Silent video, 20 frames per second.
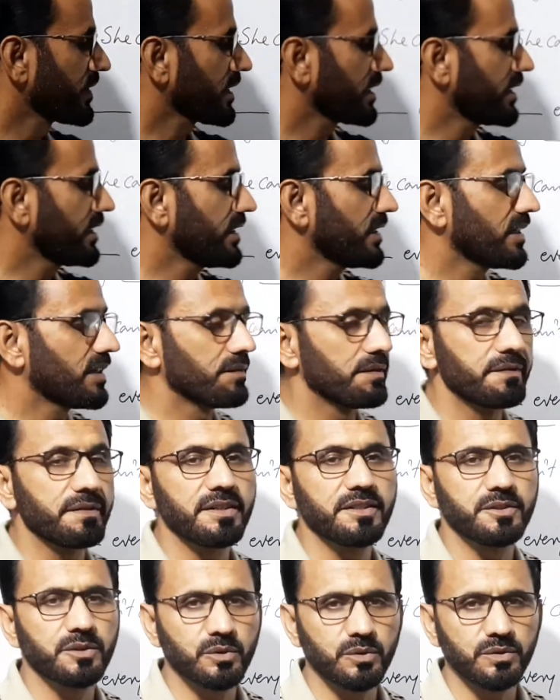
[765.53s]
here we
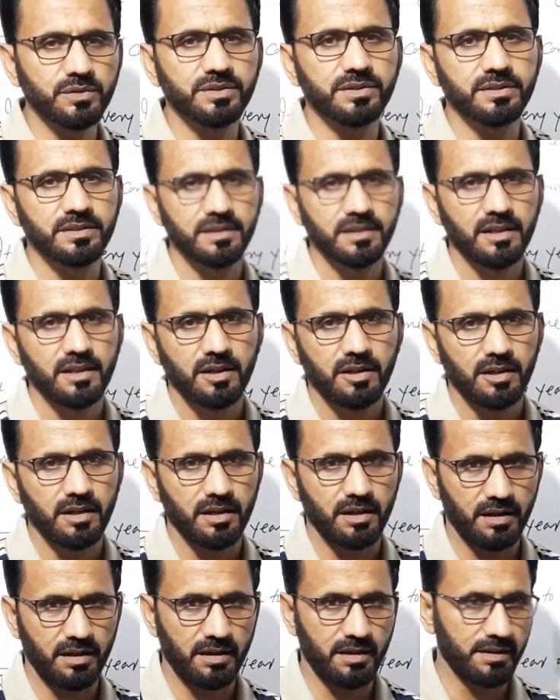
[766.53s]
will use
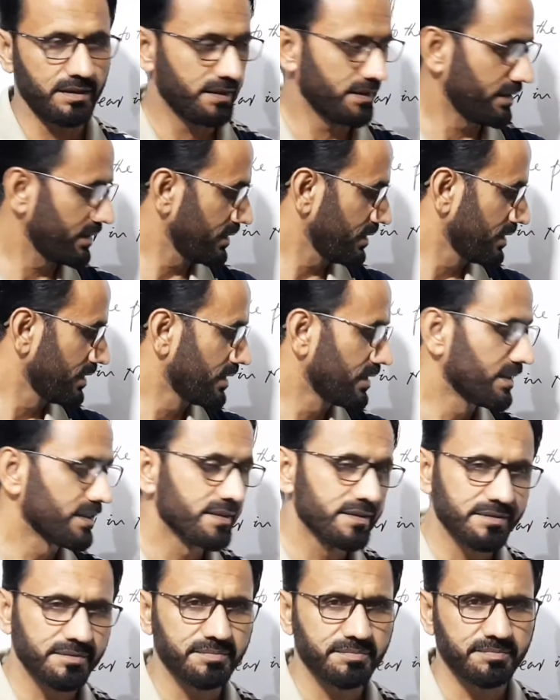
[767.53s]
the
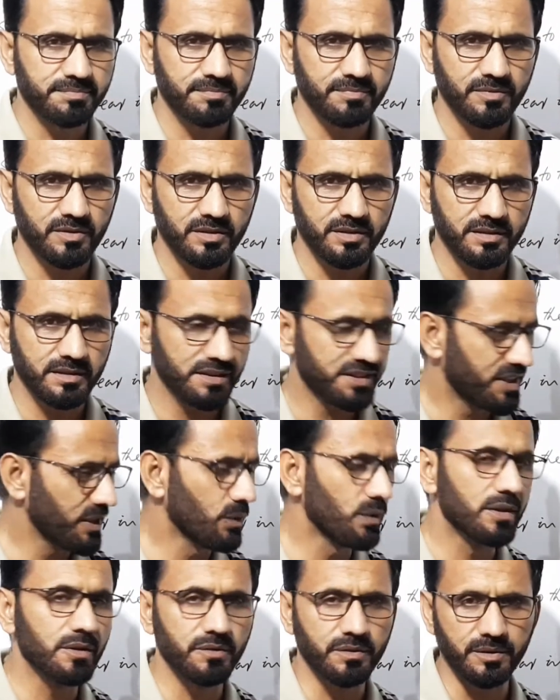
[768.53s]

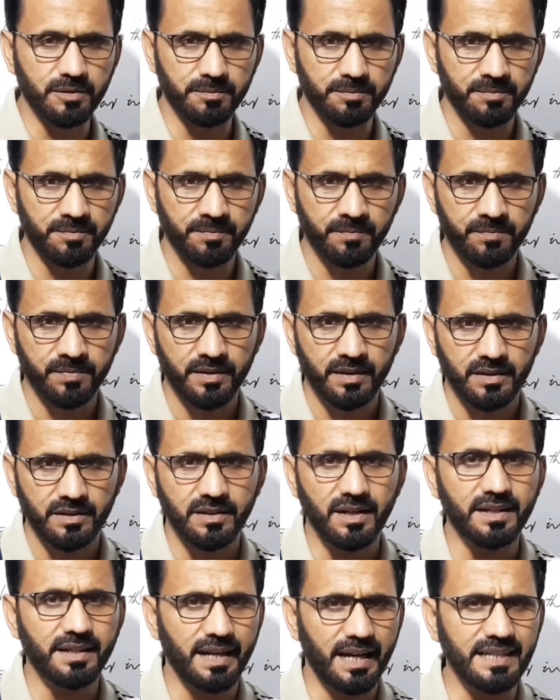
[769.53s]
singular verb,
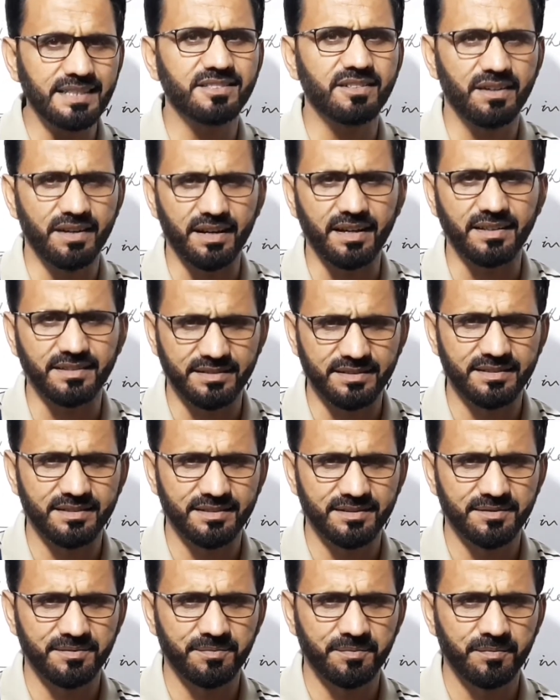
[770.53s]
not s or es,
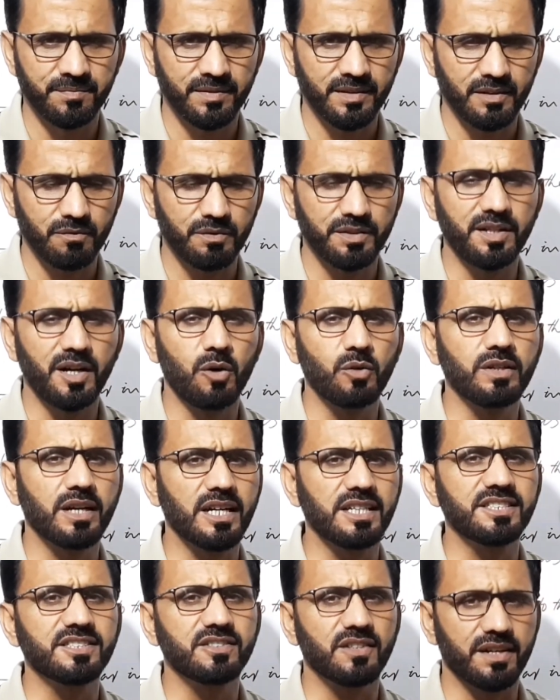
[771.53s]
without
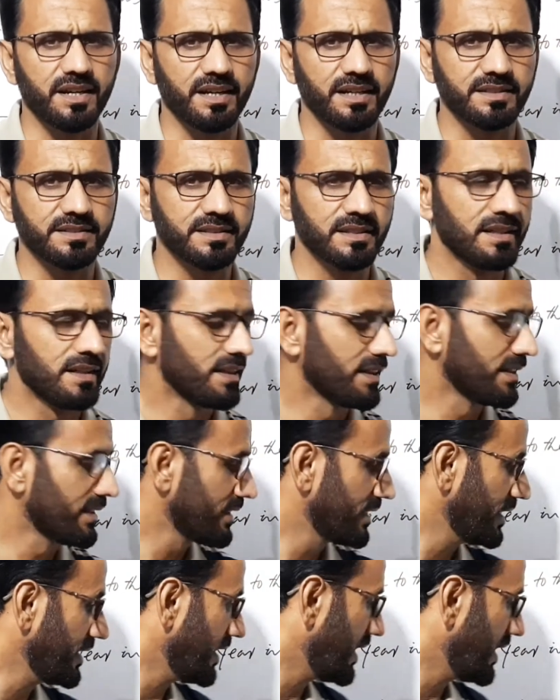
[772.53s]
s or es. Then